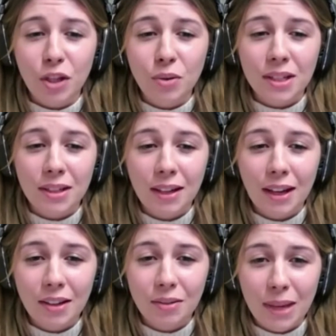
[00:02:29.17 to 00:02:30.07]
their views
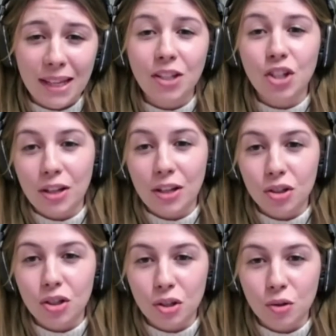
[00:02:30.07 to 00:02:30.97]
and making
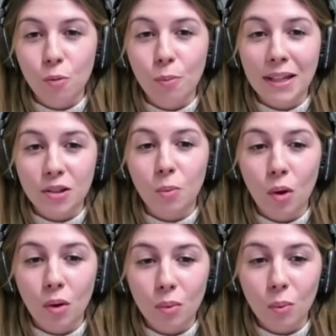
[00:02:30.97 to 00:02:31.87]
changes to the school
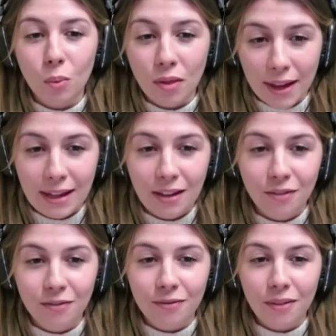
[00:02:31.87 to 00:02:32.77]
based on what
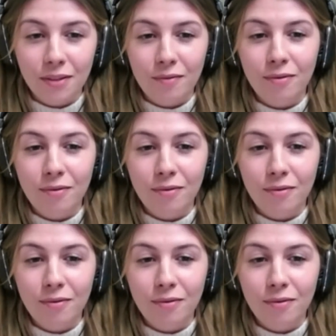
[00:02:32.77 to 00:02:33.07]
they have